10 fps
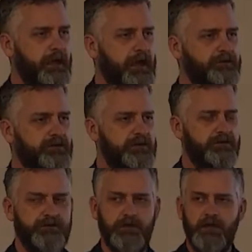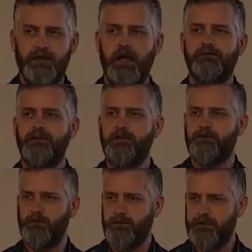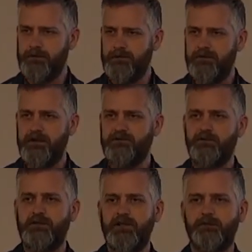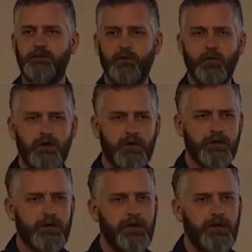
as it is a covenantal one. Did you keep your word?